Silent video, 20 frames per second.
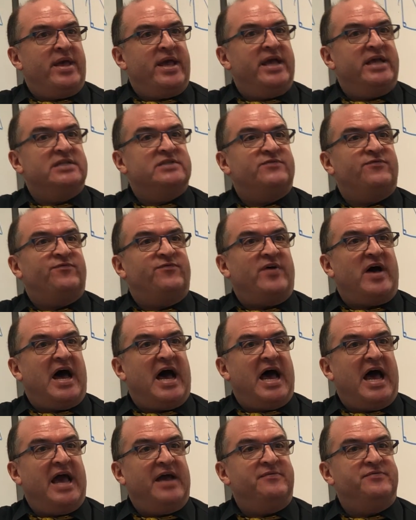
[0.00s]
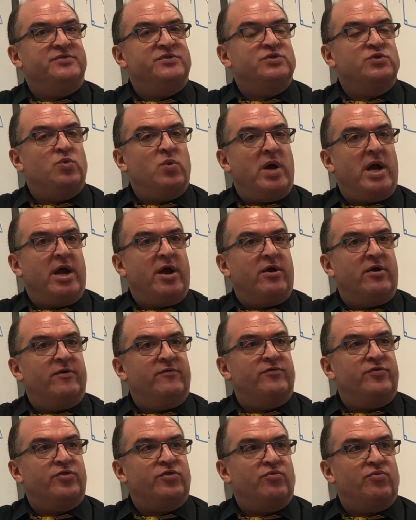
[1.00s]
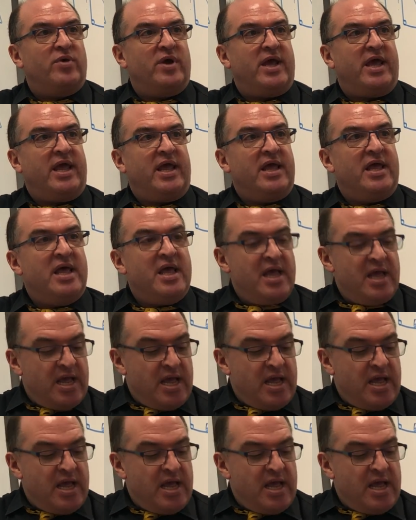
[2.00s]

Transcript: is 5 square root of 3?